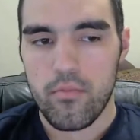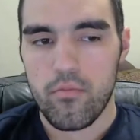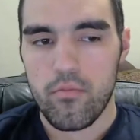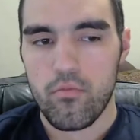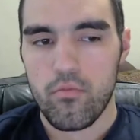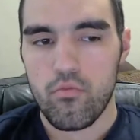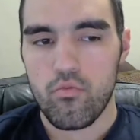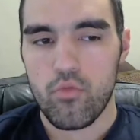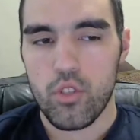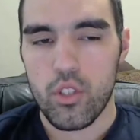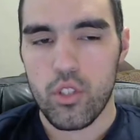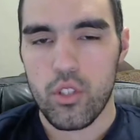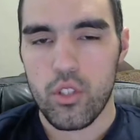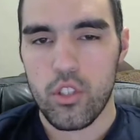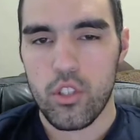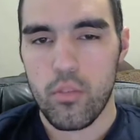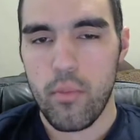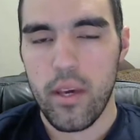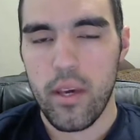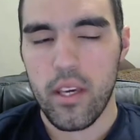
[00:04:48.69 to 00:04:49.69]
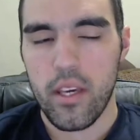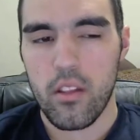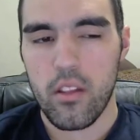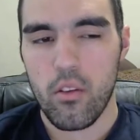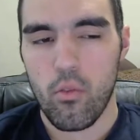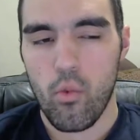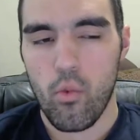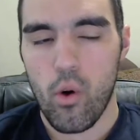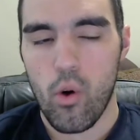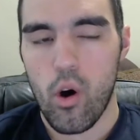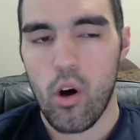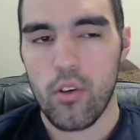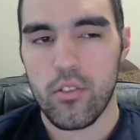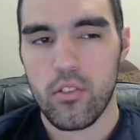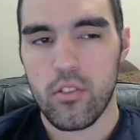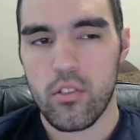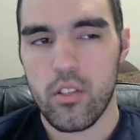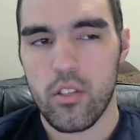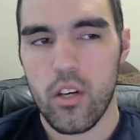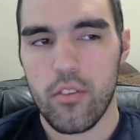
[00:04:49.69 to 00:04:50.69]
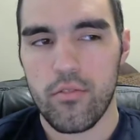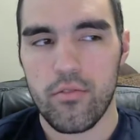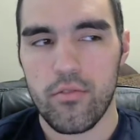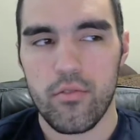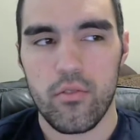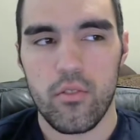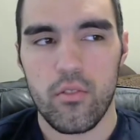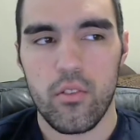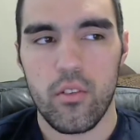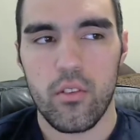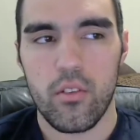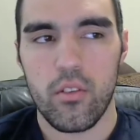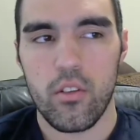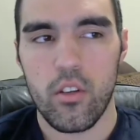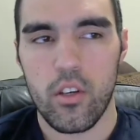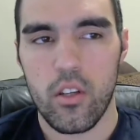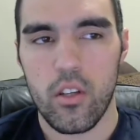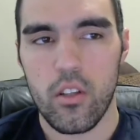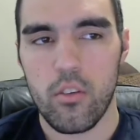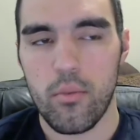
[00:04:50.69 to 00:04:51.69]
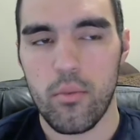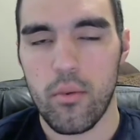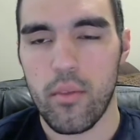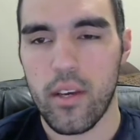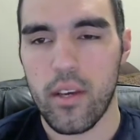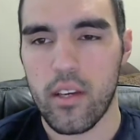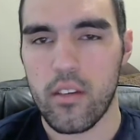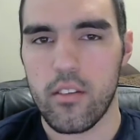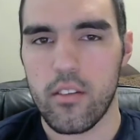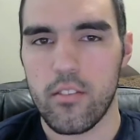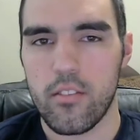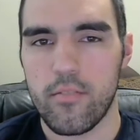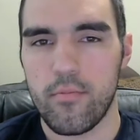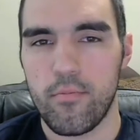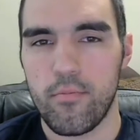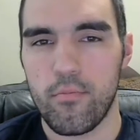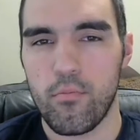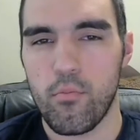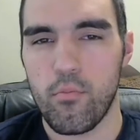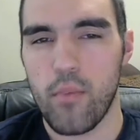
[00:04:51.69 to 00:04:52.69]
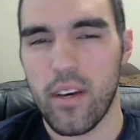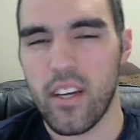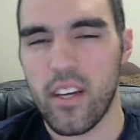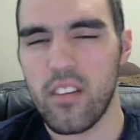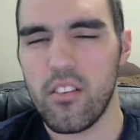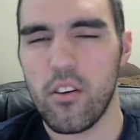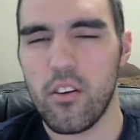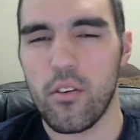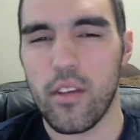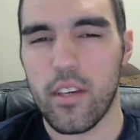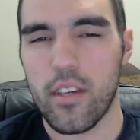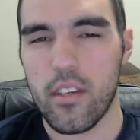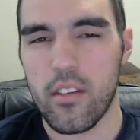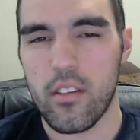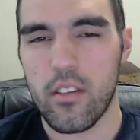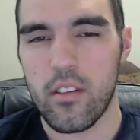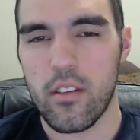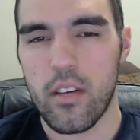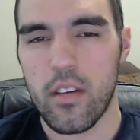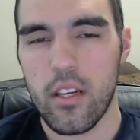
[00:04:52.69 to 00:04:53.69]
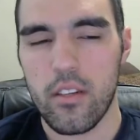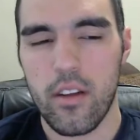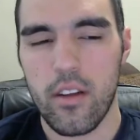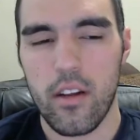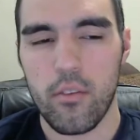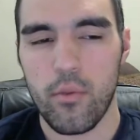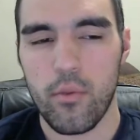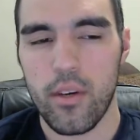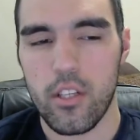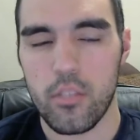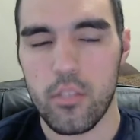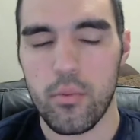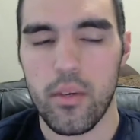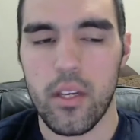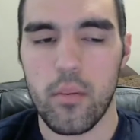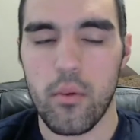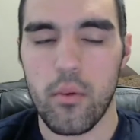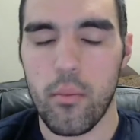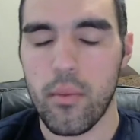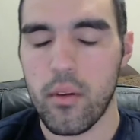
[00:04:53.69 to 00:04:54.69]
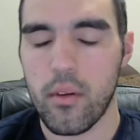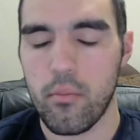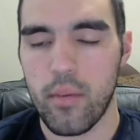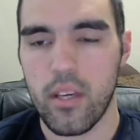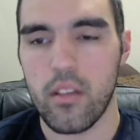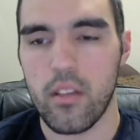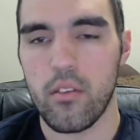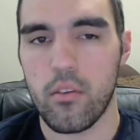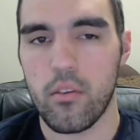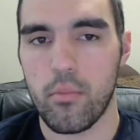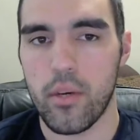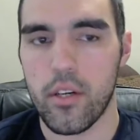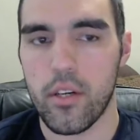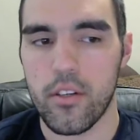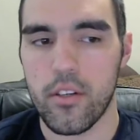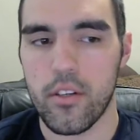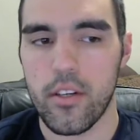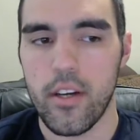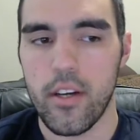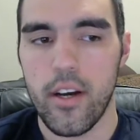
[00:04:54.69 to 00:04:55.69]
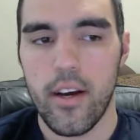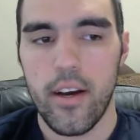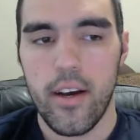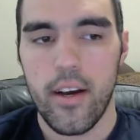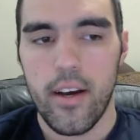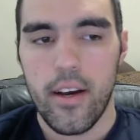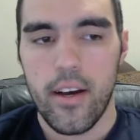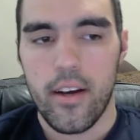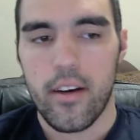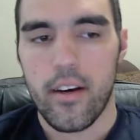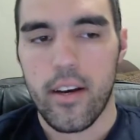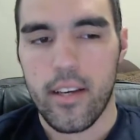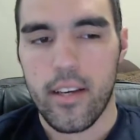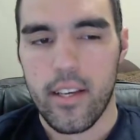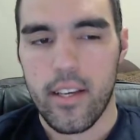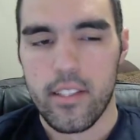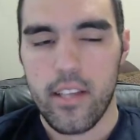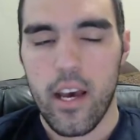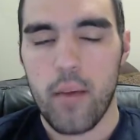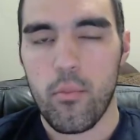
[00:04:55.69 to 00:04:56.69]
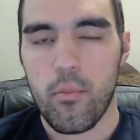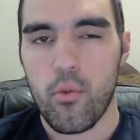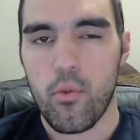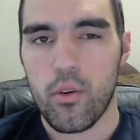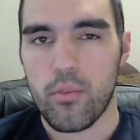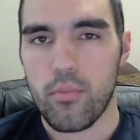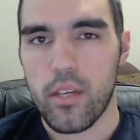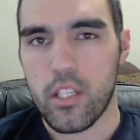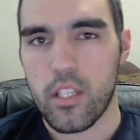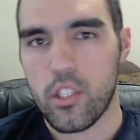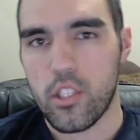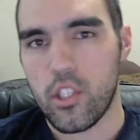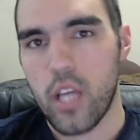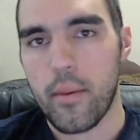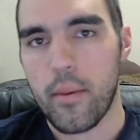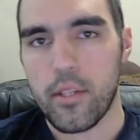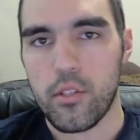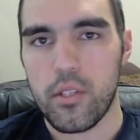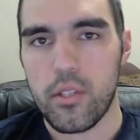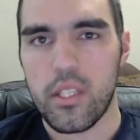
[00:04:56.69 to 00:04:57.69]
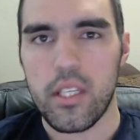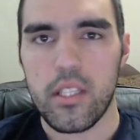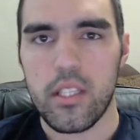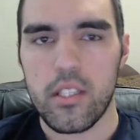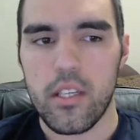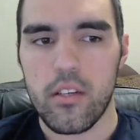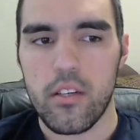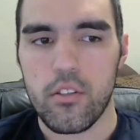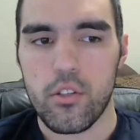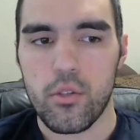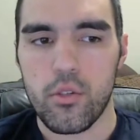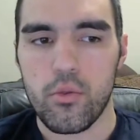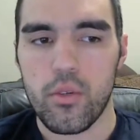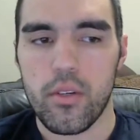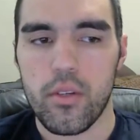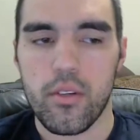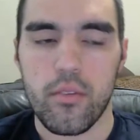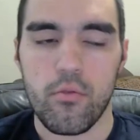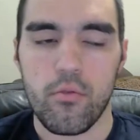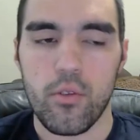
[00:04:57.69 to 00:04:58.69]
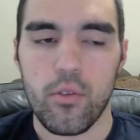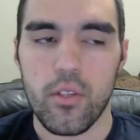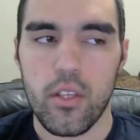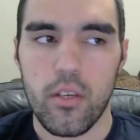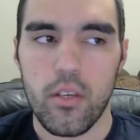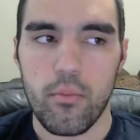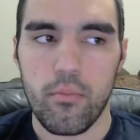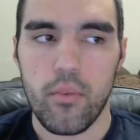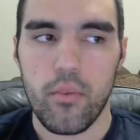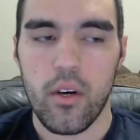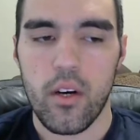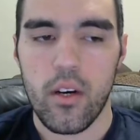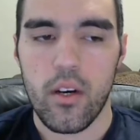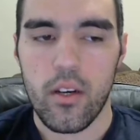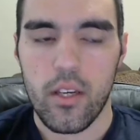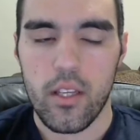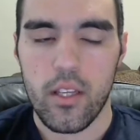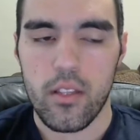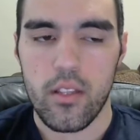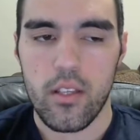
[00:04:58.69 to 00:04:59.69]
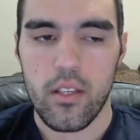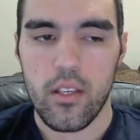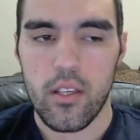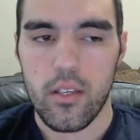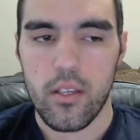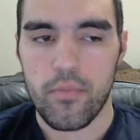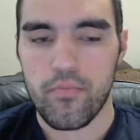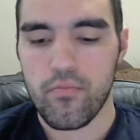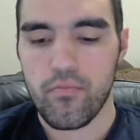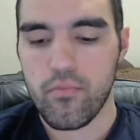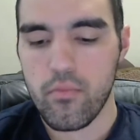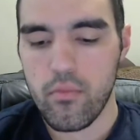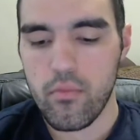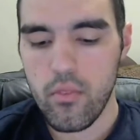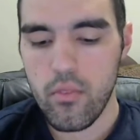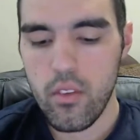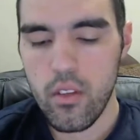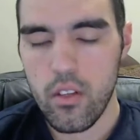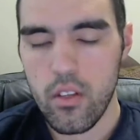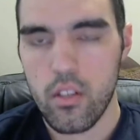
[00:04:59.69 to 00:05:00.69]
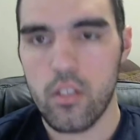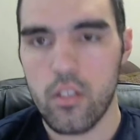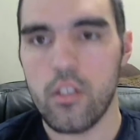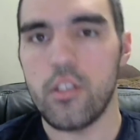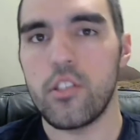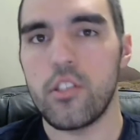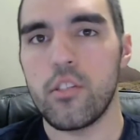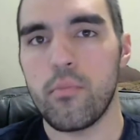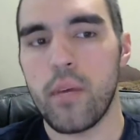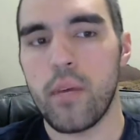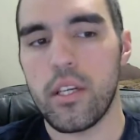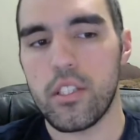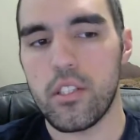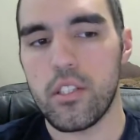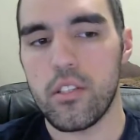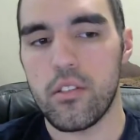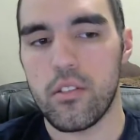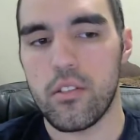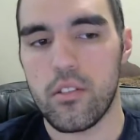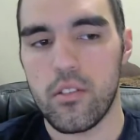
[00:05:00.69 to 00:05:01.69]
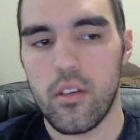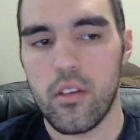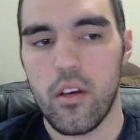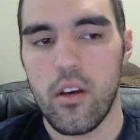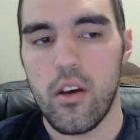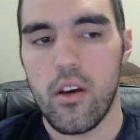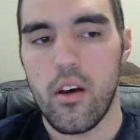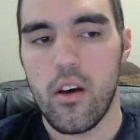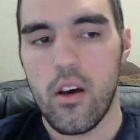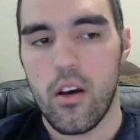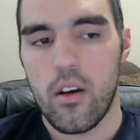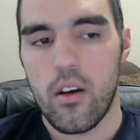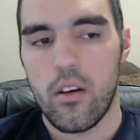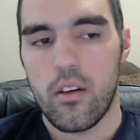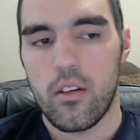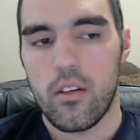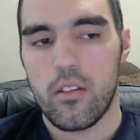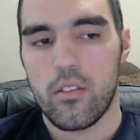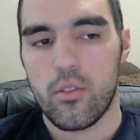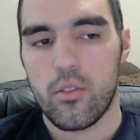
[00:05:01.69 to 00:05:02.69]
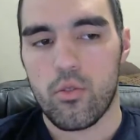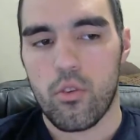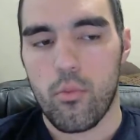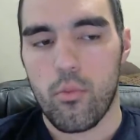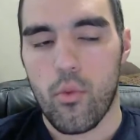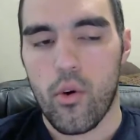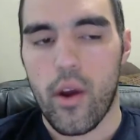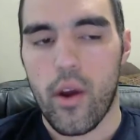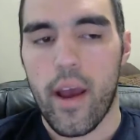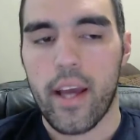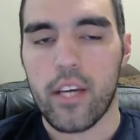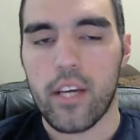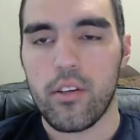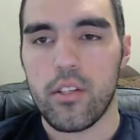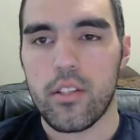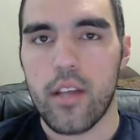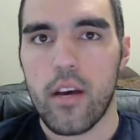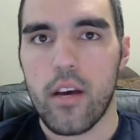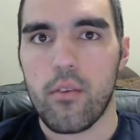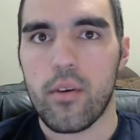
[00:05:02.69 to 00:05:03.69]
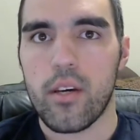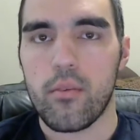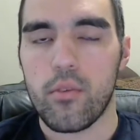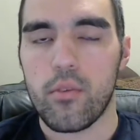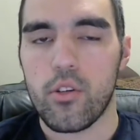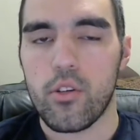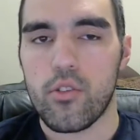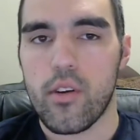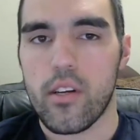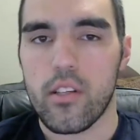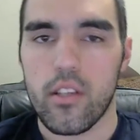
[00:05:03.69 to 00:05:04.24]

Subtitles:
just making the walls and stuff look a little bit I don't know I don't know how to explain it, but I'm gonna make it look better. I guess add more geometry detail to it. Really get the collision meshes sort of more accurate that way. When you're trying to like